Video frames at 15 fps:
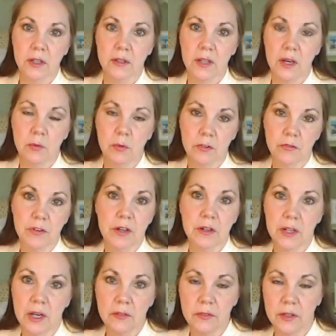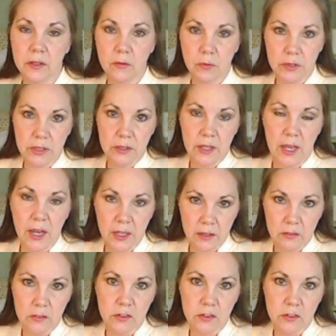And now we've figured out that we need to add in